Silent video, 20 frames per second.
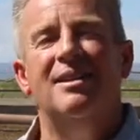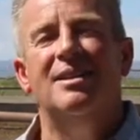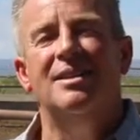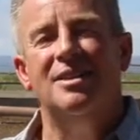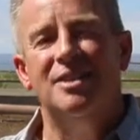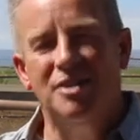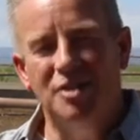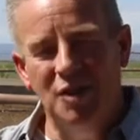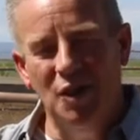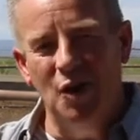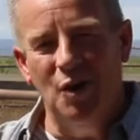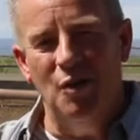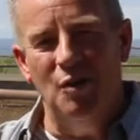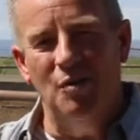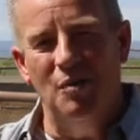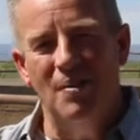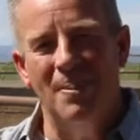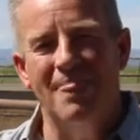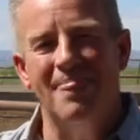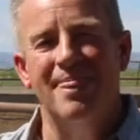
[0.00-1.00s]
So,
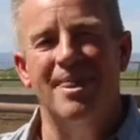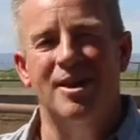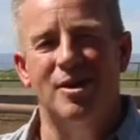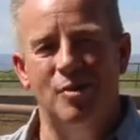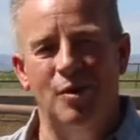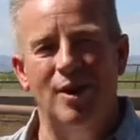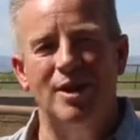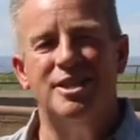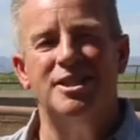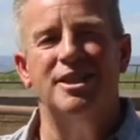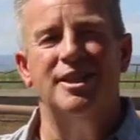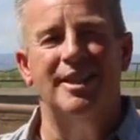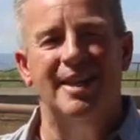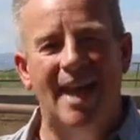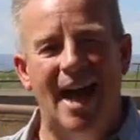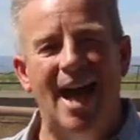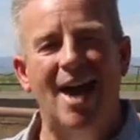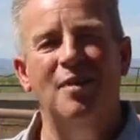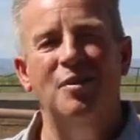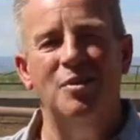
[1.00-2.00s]
the question
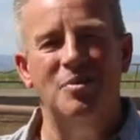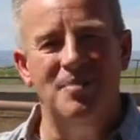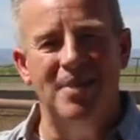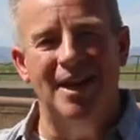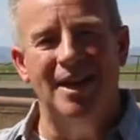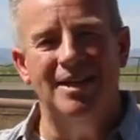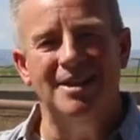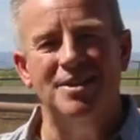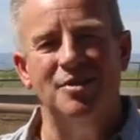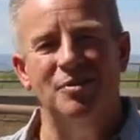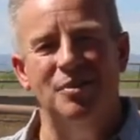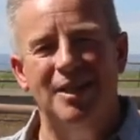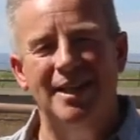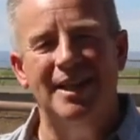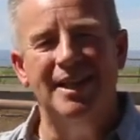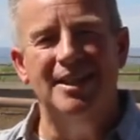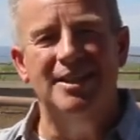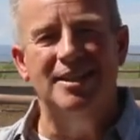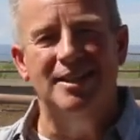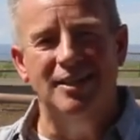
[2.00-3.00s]
now remains that we
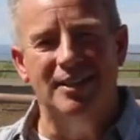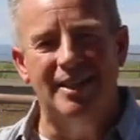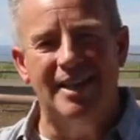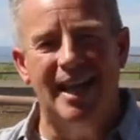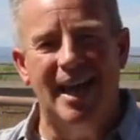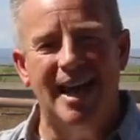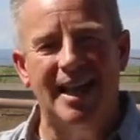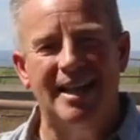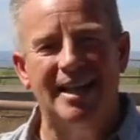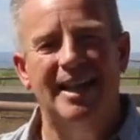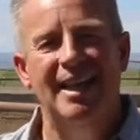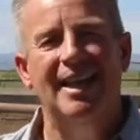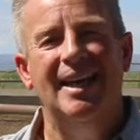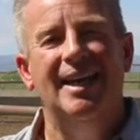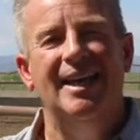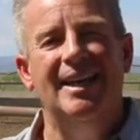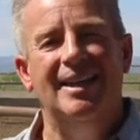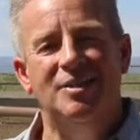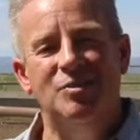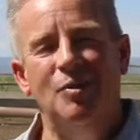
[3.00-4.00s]
need to look at
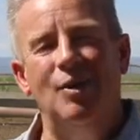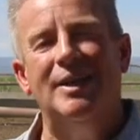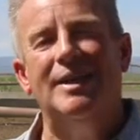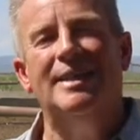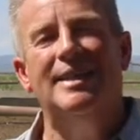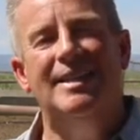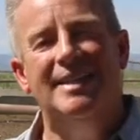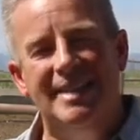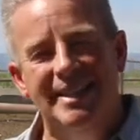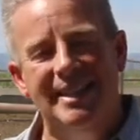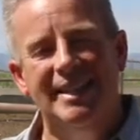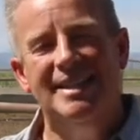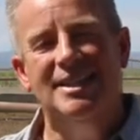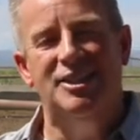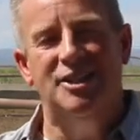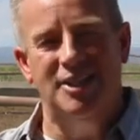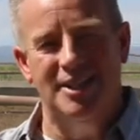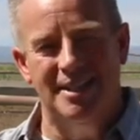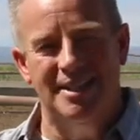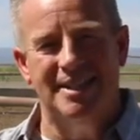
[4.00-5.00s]
is what did
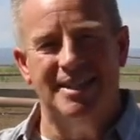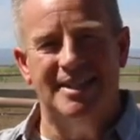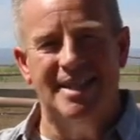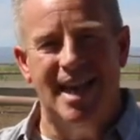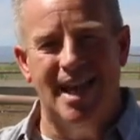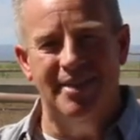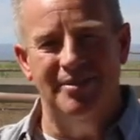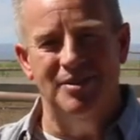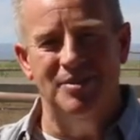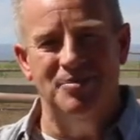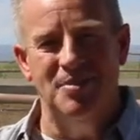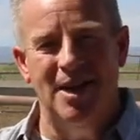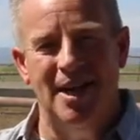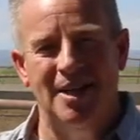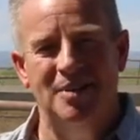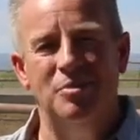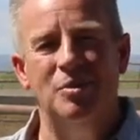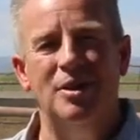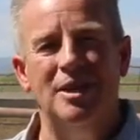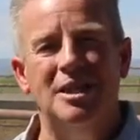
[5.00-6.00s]
Jesus have in
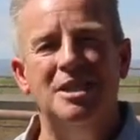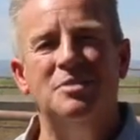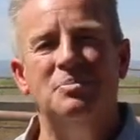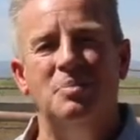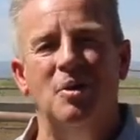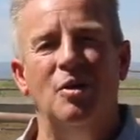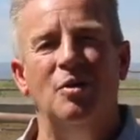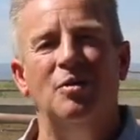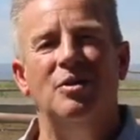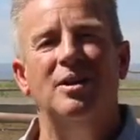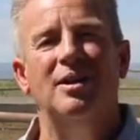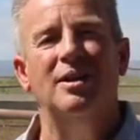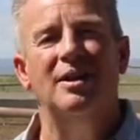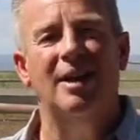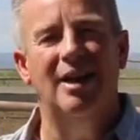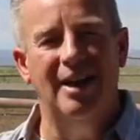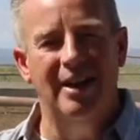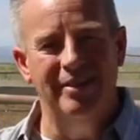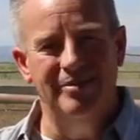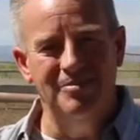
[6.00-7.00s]
mind when he spoke
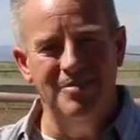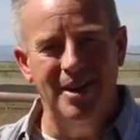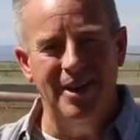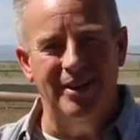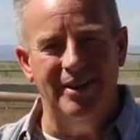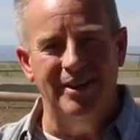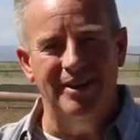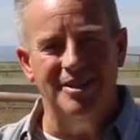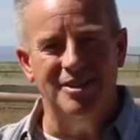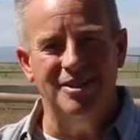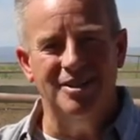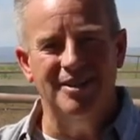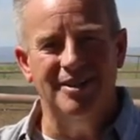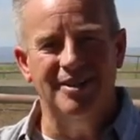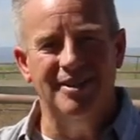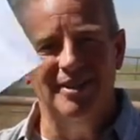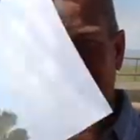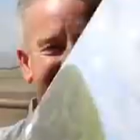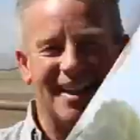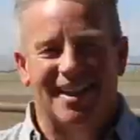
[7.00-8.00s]
of marriage?
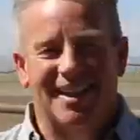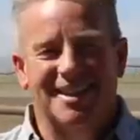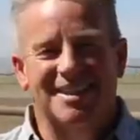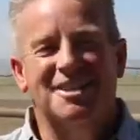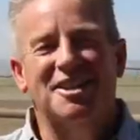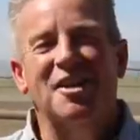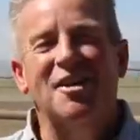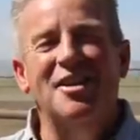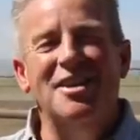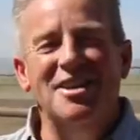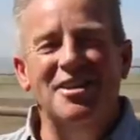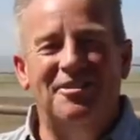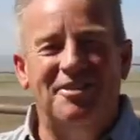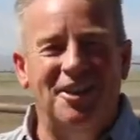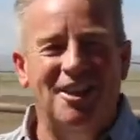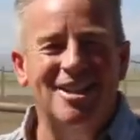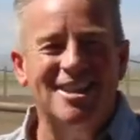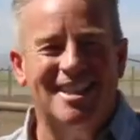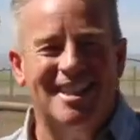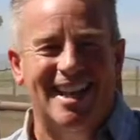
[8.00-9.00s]
So in the
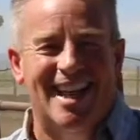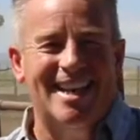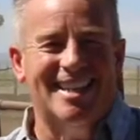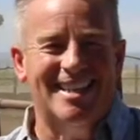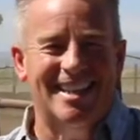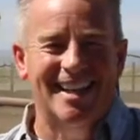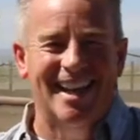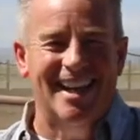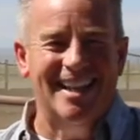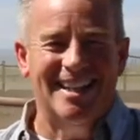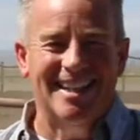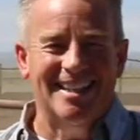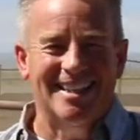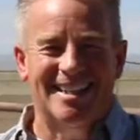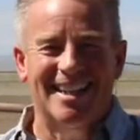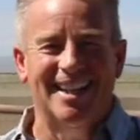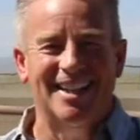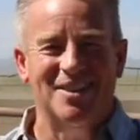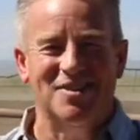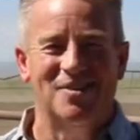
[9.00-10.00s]
first lesson, I didn't
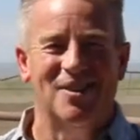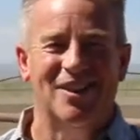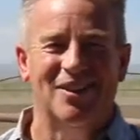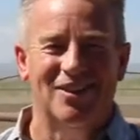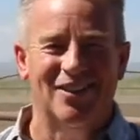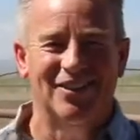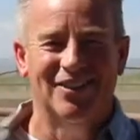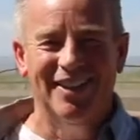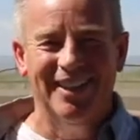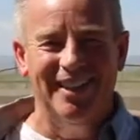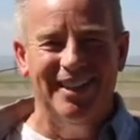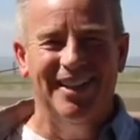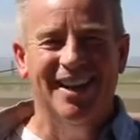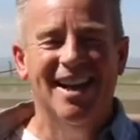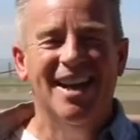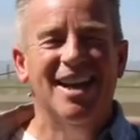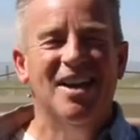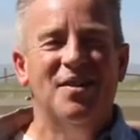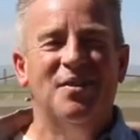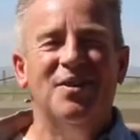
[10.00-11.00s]
tell you where we were.
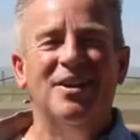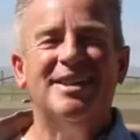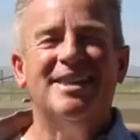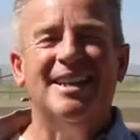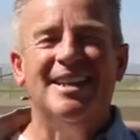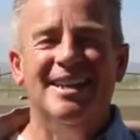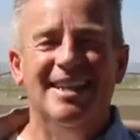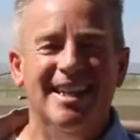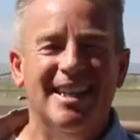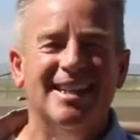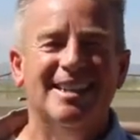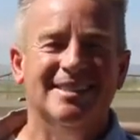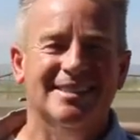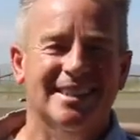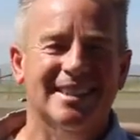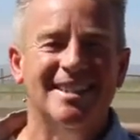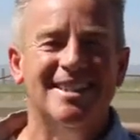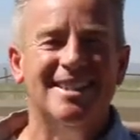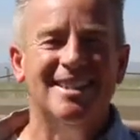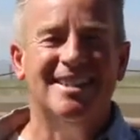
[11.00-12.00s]
We're at the
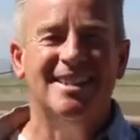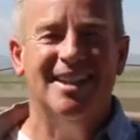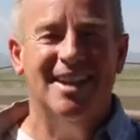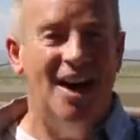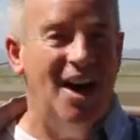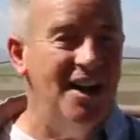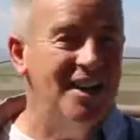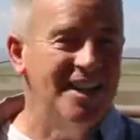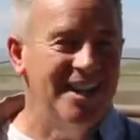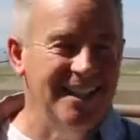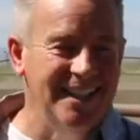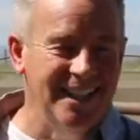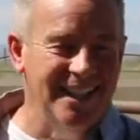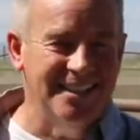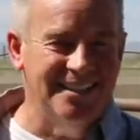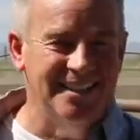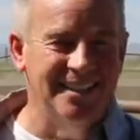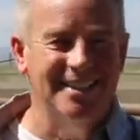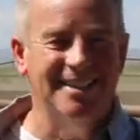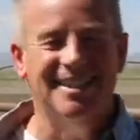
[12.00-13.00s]
Nicholas, Augie
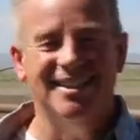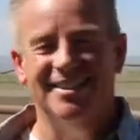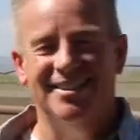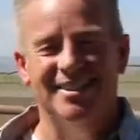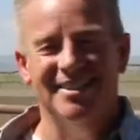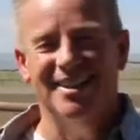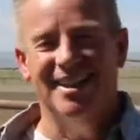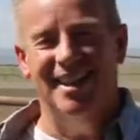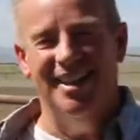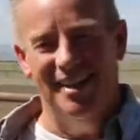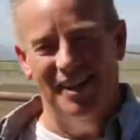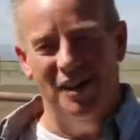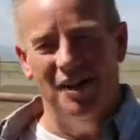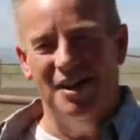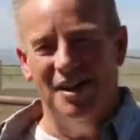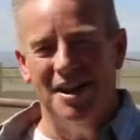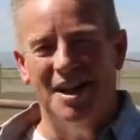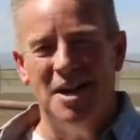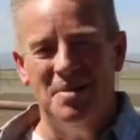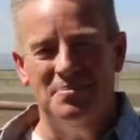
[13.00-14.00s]
Nicholas, there
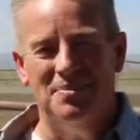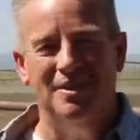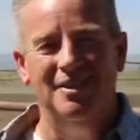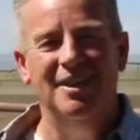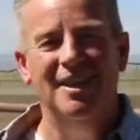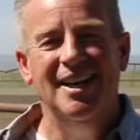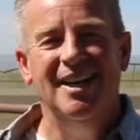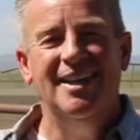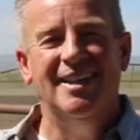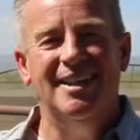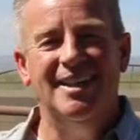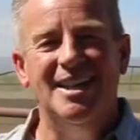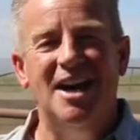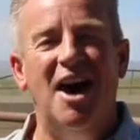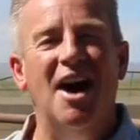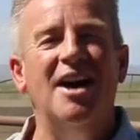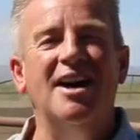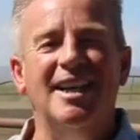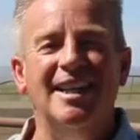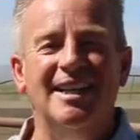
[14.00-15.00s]
are a couple, the
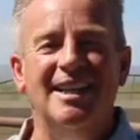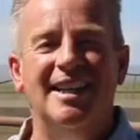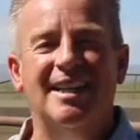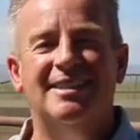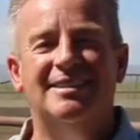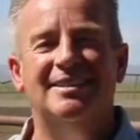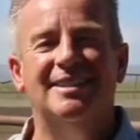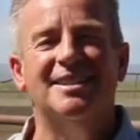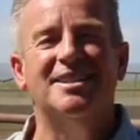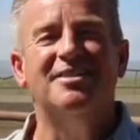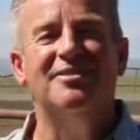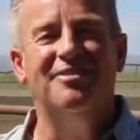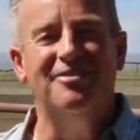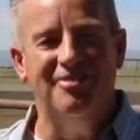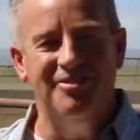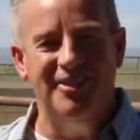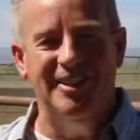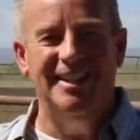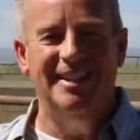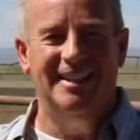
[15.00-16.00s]
Augie Nicholas
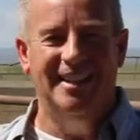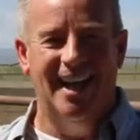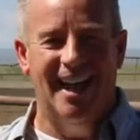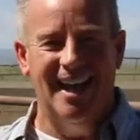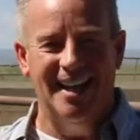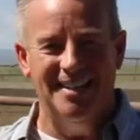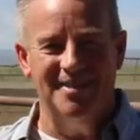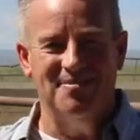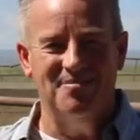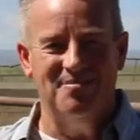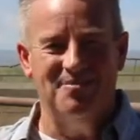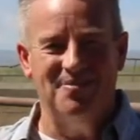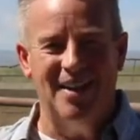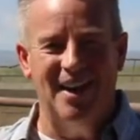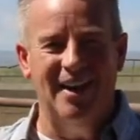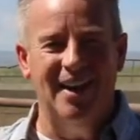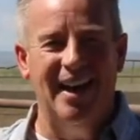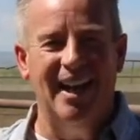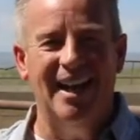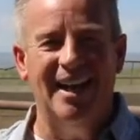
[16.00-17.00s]
feedlot,
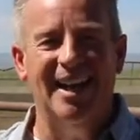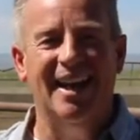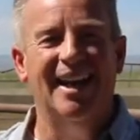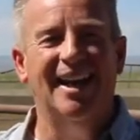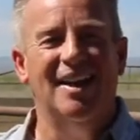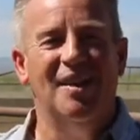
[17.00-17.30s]
all right?